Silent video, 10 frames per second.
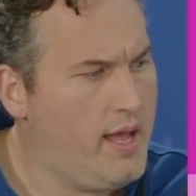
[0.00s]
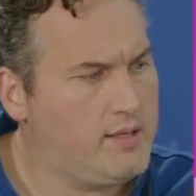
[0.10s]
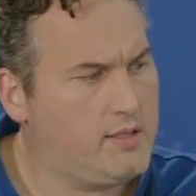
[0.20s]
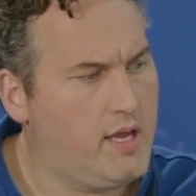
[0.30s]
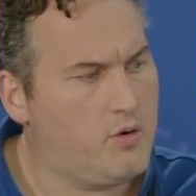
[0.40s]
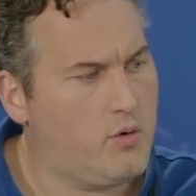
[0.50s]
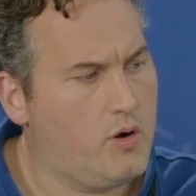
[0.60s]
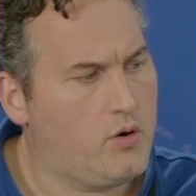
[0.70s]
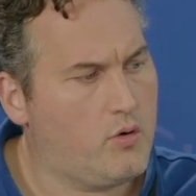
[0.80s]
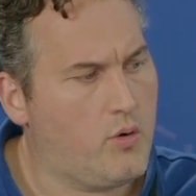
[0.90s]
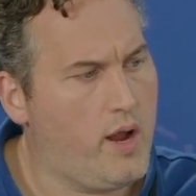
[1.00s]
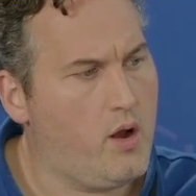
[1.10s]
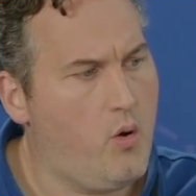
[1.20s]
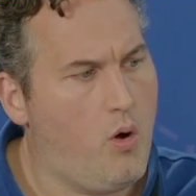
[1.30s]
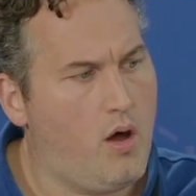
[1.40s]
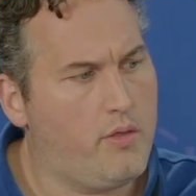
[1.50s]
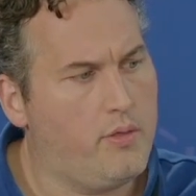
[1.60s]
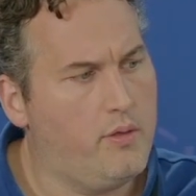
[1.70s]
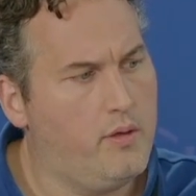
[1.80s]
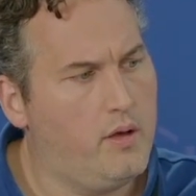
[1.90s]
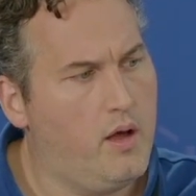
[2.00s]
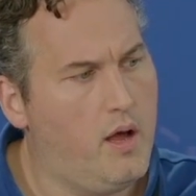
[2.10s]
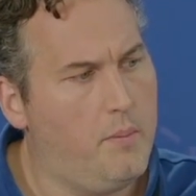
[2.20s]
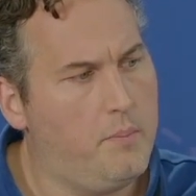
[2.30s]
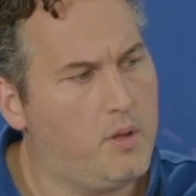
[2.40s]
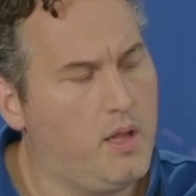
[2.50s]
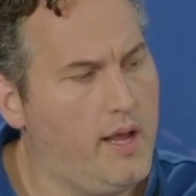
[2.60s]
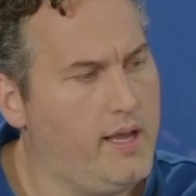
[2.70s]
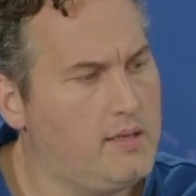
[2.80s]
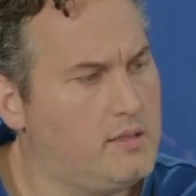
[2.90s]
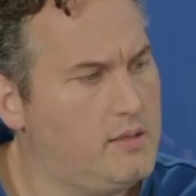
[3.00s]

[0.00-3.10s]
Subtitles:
and say create OAuth client.